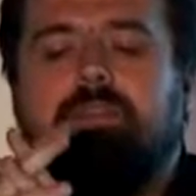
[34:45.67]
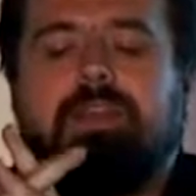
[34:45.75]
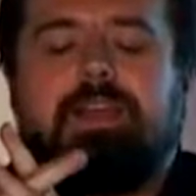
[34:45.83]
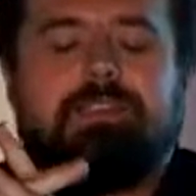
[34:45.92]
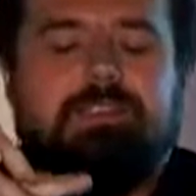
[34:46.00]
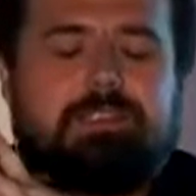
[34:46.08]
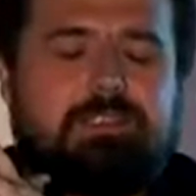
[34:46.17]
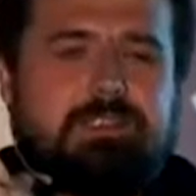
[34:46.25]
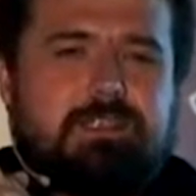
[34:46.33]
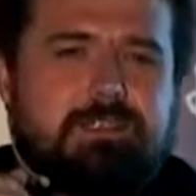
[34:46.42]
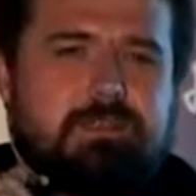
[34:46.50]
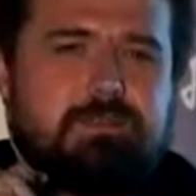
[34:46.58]
That's
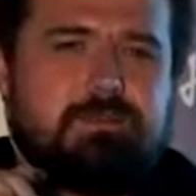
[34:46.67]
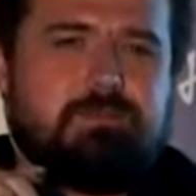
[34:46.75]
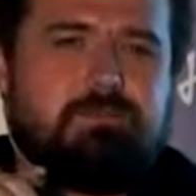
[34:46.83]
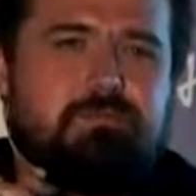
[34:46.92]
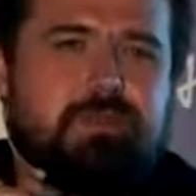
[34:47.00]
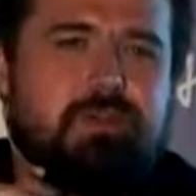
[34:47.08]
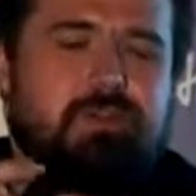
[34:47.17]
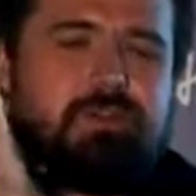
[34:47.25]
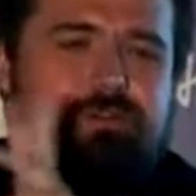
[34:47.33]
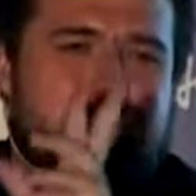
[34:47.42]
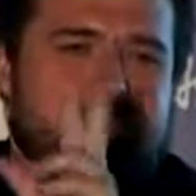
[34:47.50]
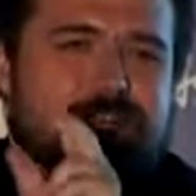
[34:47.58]
part
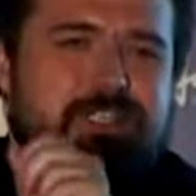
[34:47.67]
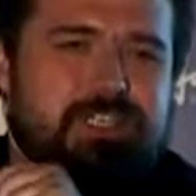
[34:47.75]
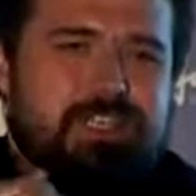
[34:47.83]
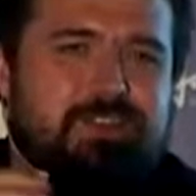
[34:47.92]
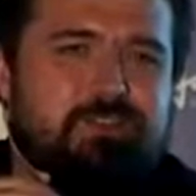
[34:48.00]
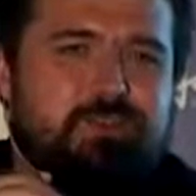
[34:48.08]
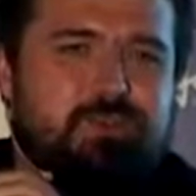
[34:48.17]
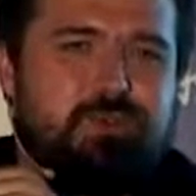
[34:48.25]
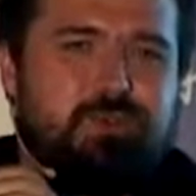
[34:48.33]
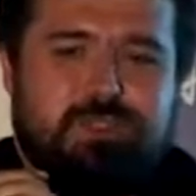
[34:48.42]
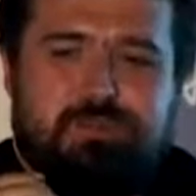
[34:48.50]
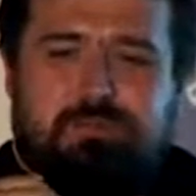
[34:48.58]
of the magic
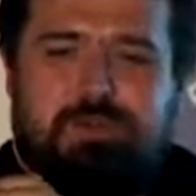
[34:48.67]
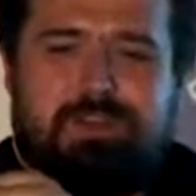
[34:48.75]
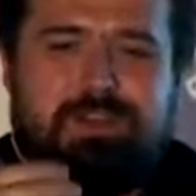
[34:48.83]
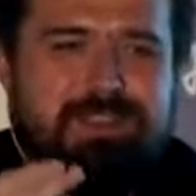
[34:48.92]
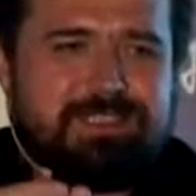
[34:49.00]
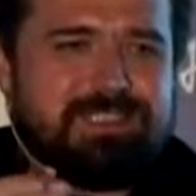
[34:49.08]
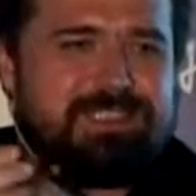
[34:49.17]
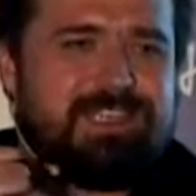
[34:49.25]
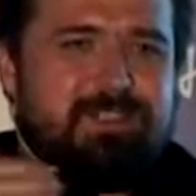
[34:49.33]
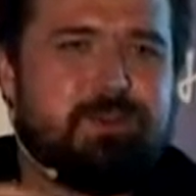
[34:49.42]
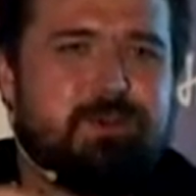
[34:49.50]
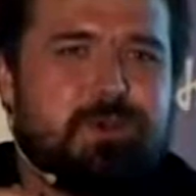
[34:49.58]
introduced by, as I
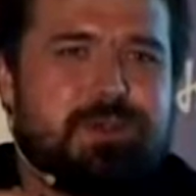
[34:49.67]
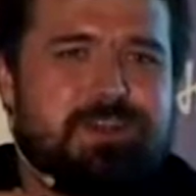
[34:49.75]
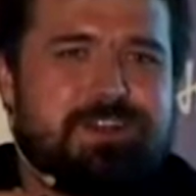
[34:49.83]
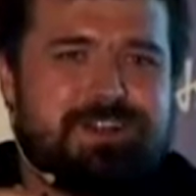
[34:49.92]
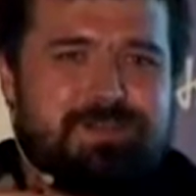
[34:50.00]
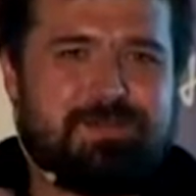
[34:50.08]
said earlier,